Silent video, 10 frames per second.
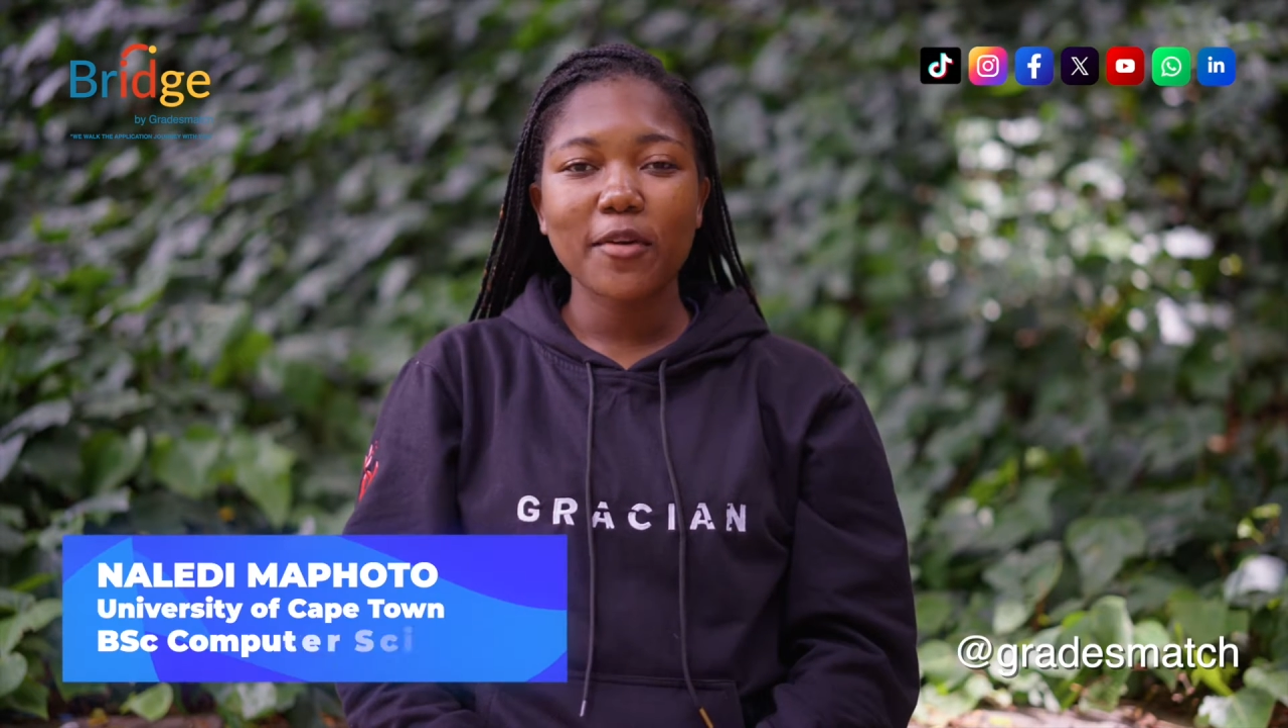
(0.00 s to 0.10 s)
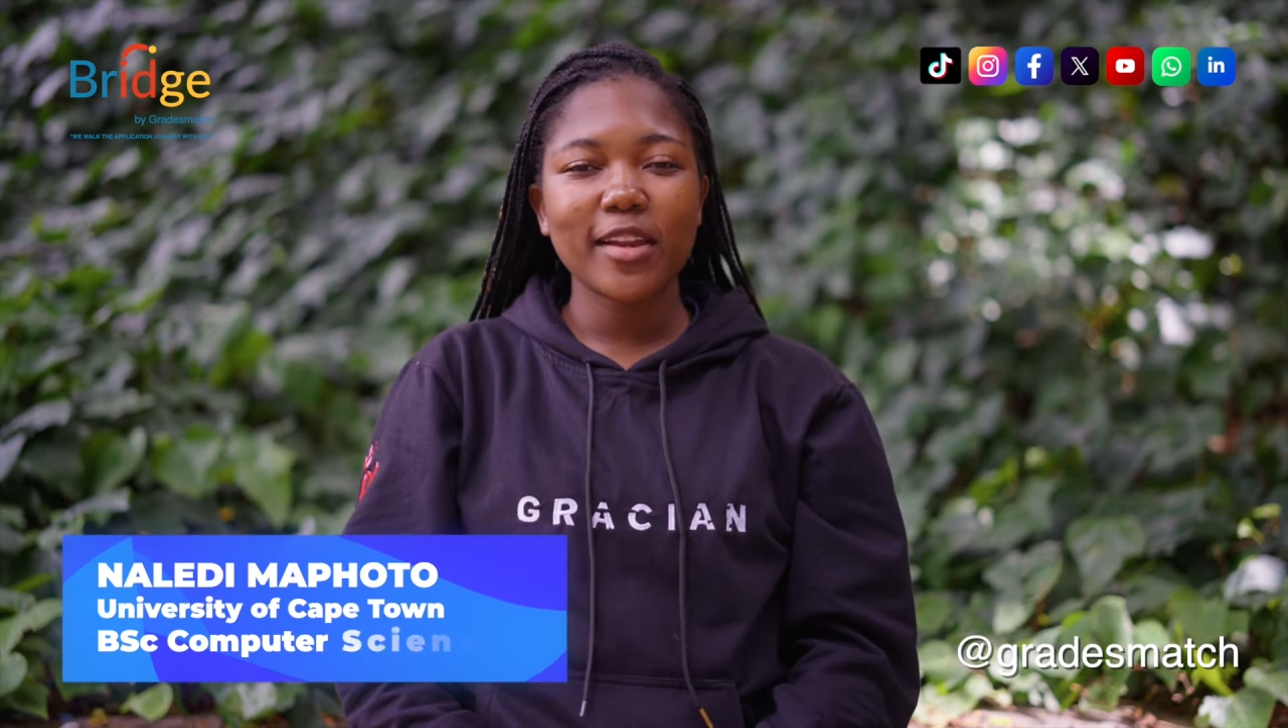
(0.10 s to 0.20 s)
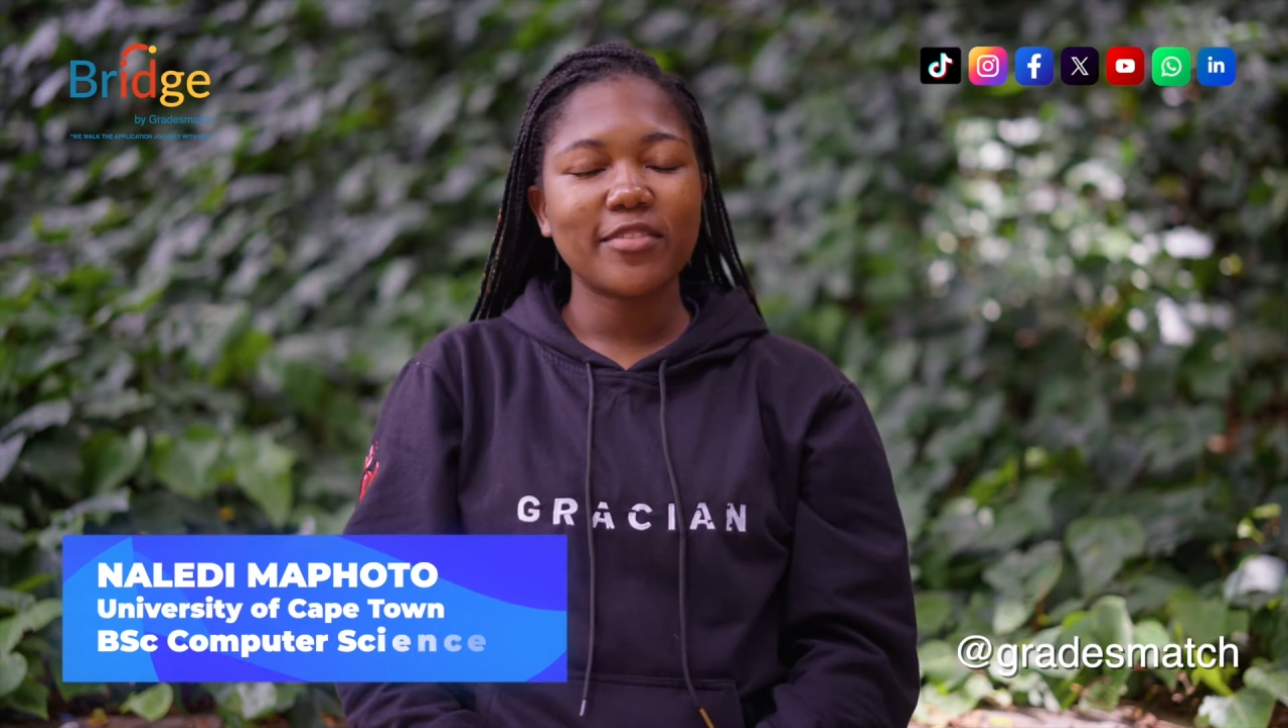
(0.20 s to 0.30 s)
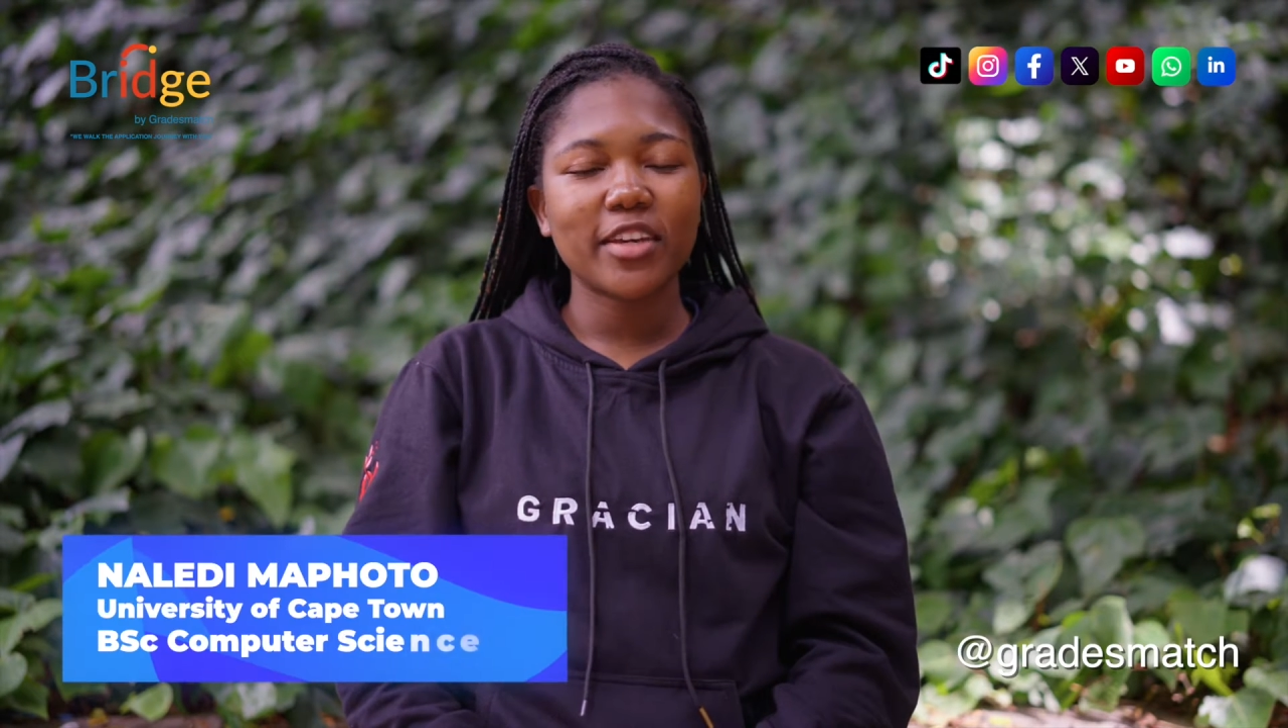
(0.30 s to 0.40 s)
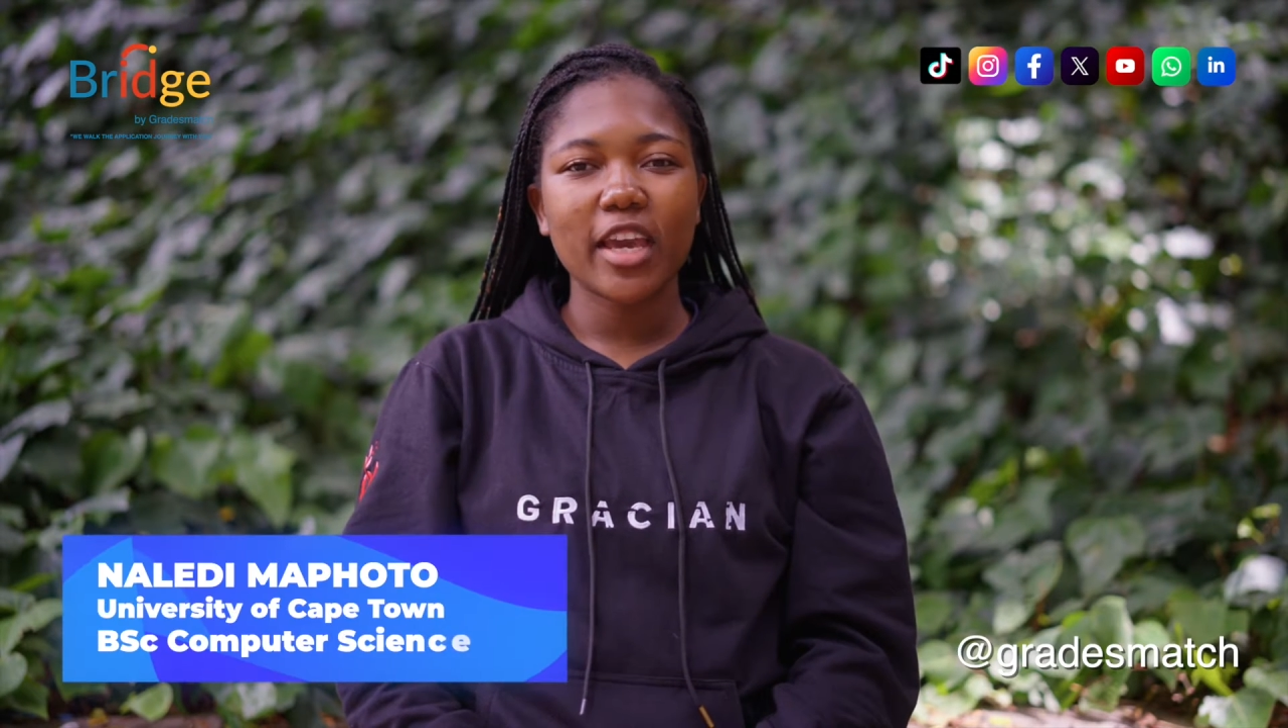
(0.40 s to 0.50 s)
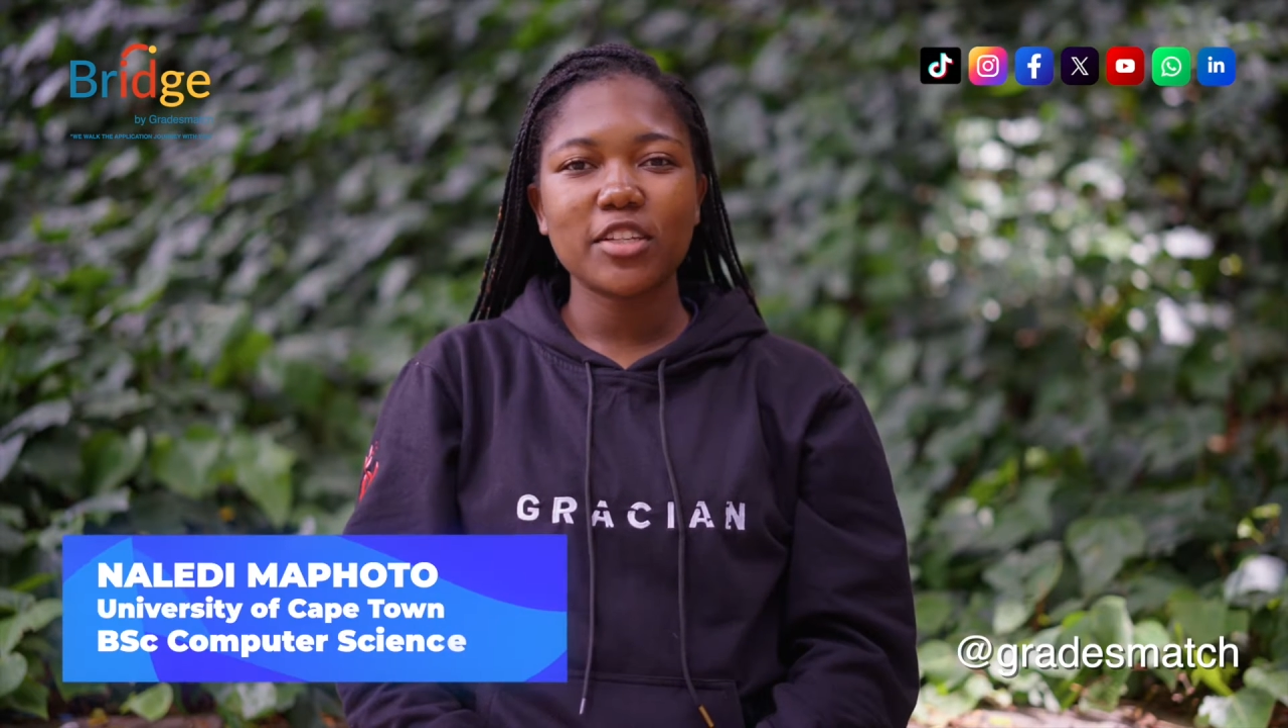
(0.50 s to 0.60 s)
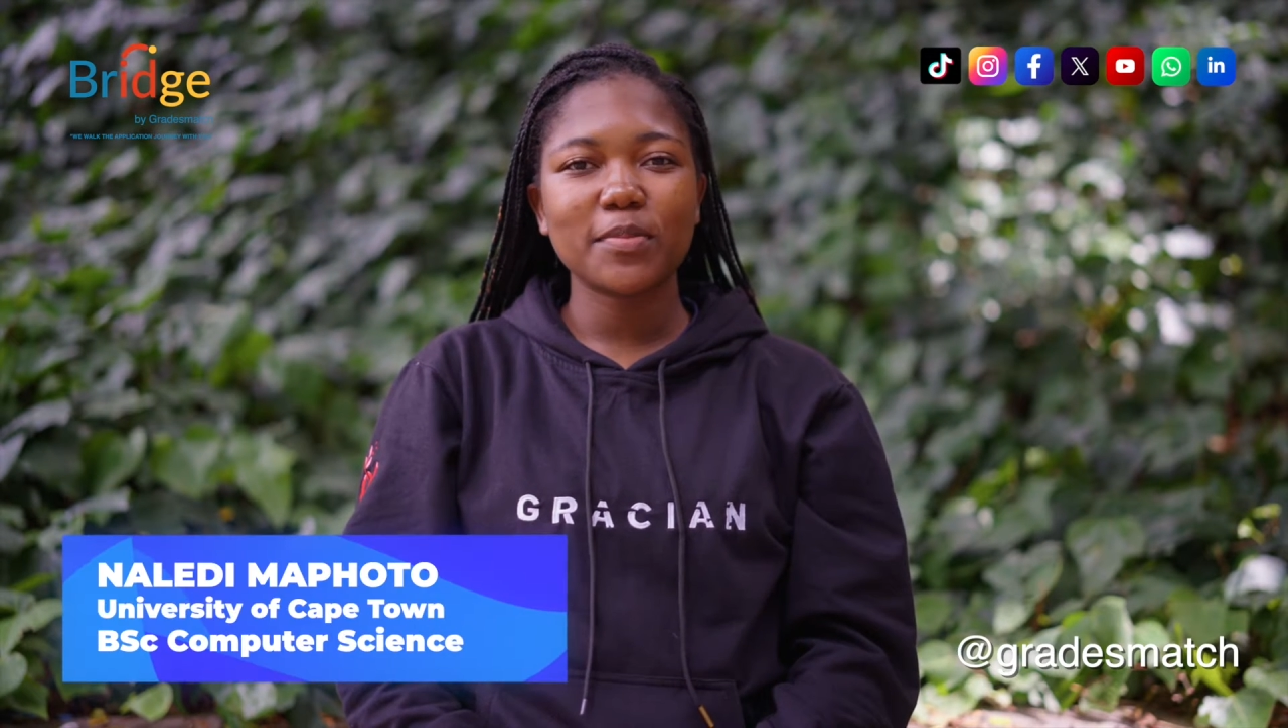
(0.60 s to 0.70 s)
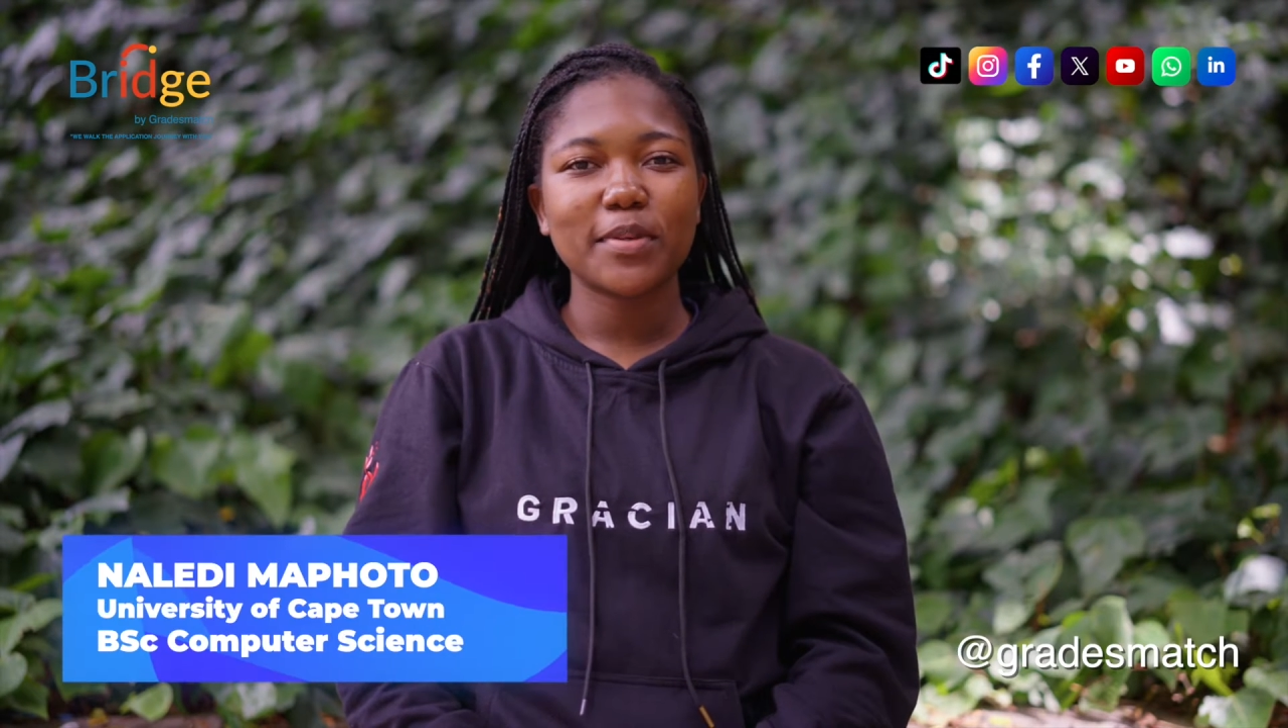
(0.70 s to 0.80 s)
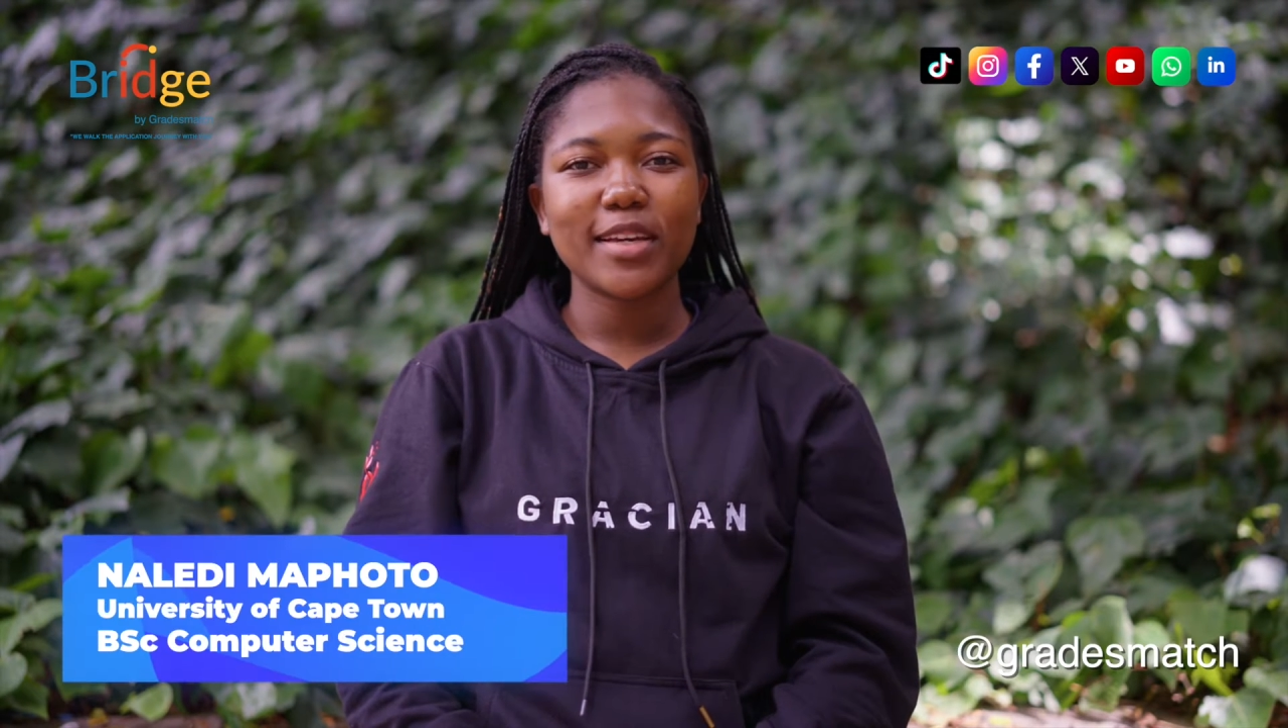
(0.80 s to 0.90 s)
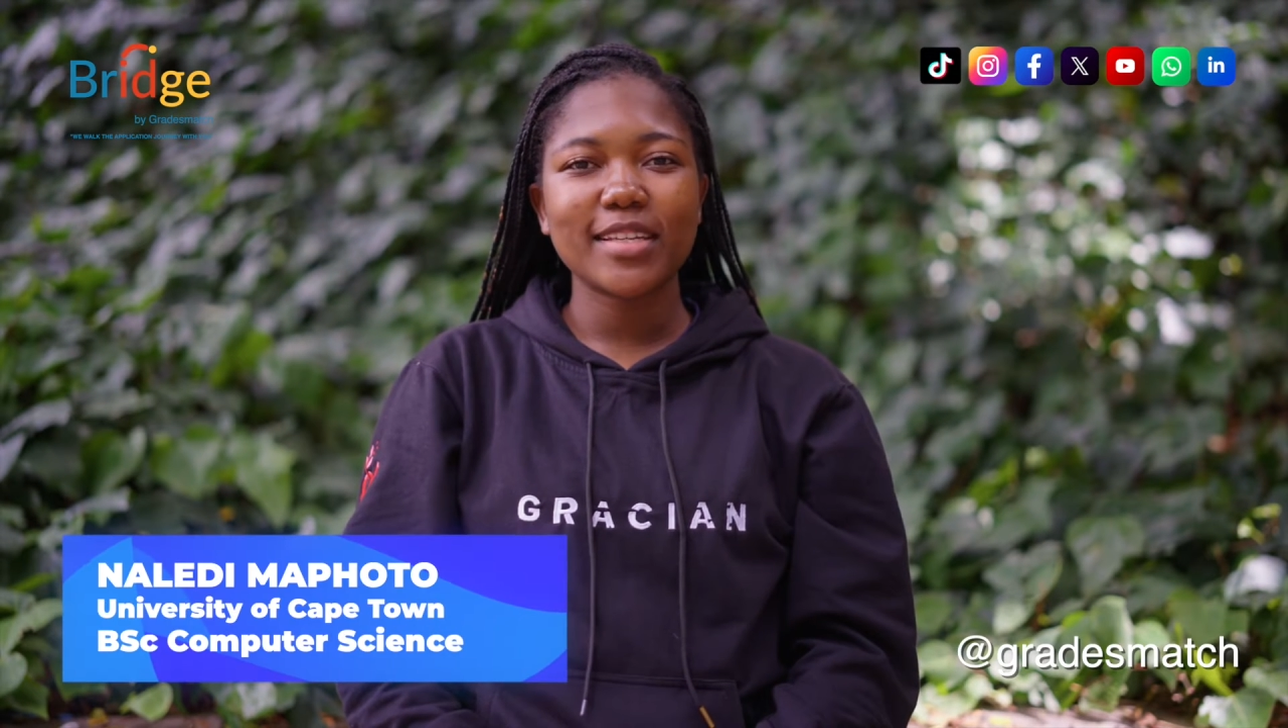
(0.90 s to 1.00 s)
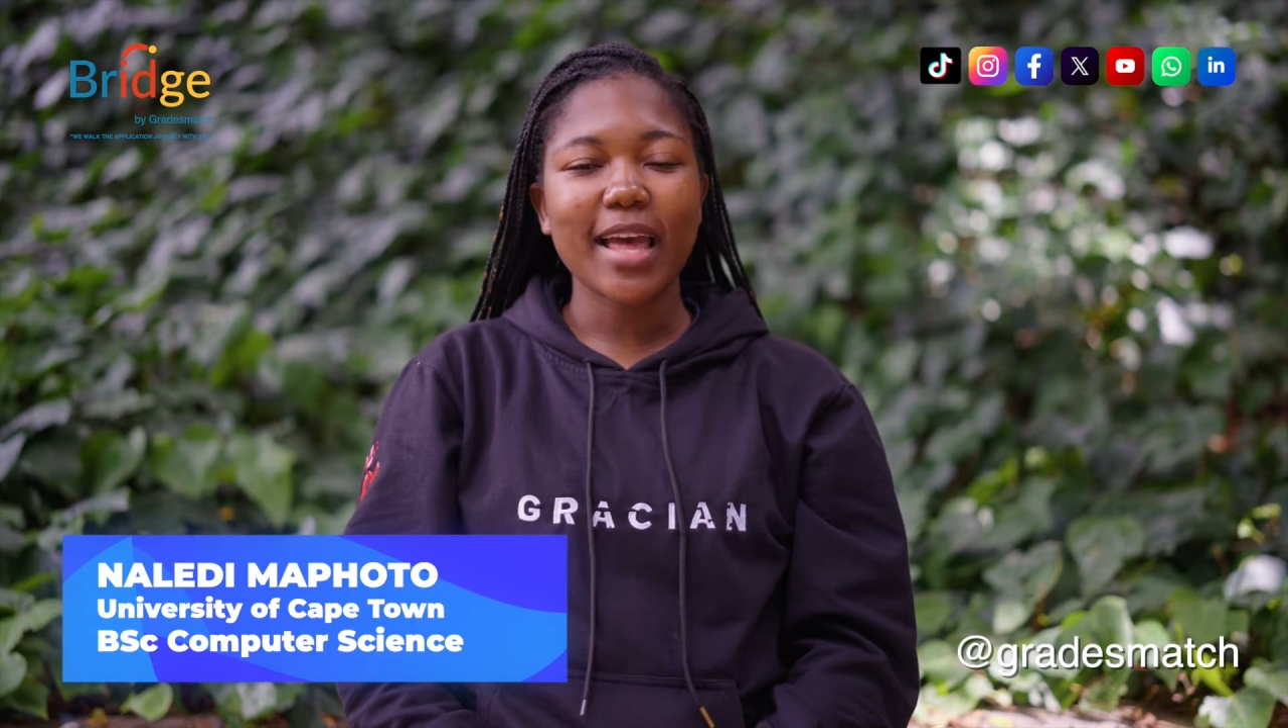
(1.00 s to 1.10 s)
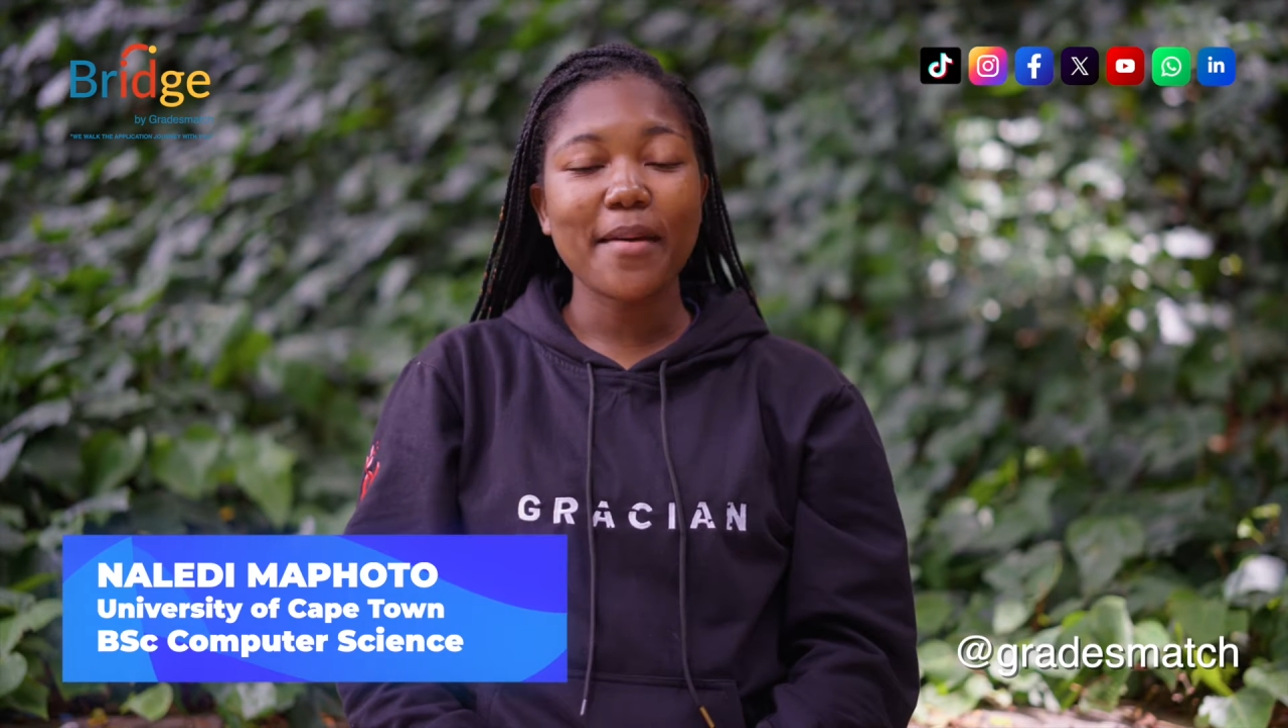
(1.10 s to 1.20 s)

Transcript: qualification because